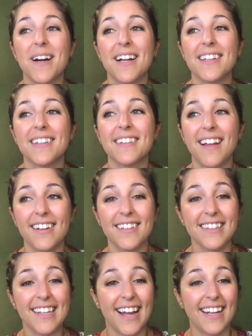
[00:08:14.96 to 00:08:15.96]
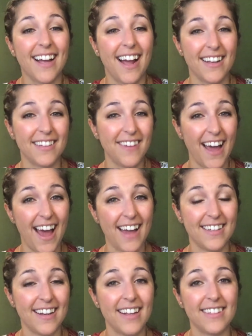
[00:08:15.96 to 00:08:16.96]
Luckily, I kind of had
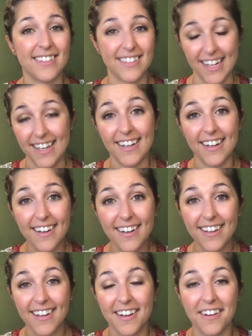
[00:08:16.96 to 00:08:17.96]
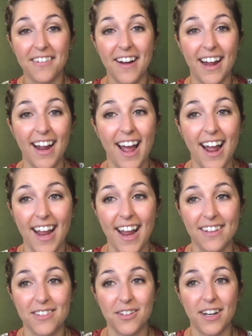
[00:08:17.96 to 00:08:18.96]
an idea. You know, I
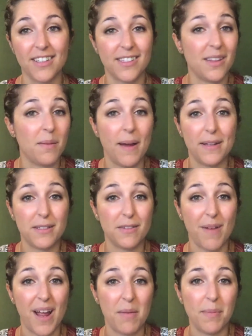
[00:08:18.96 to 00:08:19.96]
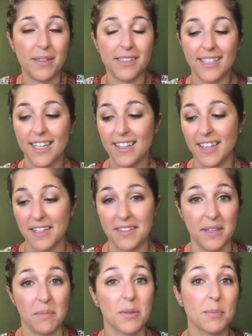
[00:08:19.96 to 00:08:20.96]
answered it to the best of my ability, and they
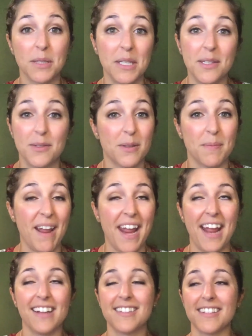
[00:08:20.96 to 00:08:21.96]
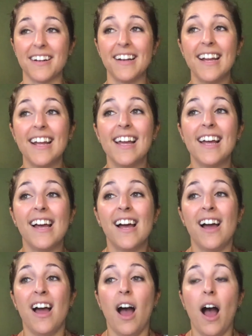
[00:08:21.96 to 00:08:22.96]
seemed pleased with my answer.
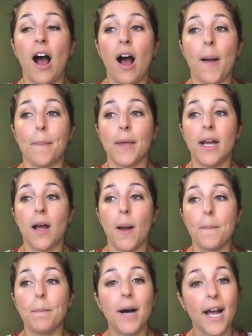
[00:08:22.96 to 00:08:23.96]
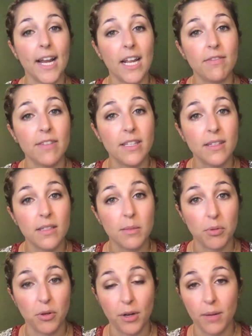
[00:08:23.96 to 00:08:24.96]
But if this is the
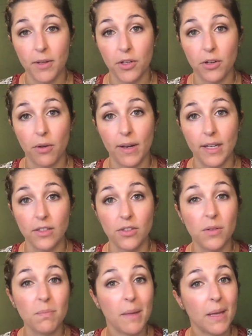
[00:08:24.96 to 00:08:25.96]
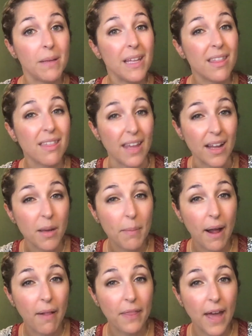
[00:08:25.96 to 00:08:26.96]
program that you're going into, maybe think
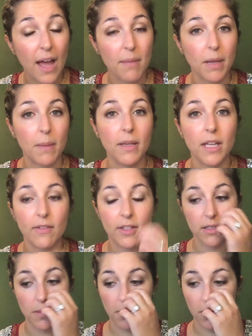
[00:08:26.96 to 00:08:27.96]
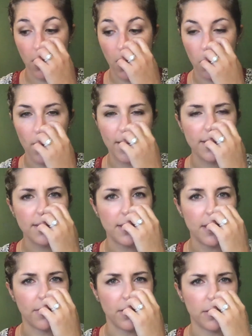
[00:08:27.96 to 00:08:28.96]
about that. Maybe give it some thought. What is the
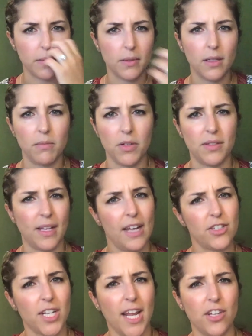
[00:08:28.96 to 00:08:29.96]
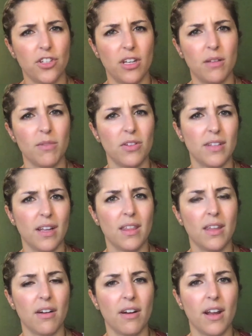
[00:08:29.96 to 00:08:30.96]
difference between music education and music
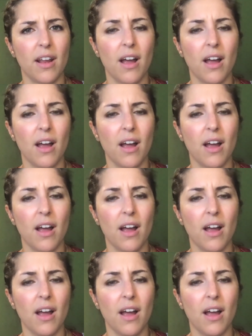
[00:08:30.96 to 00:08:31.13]
theory?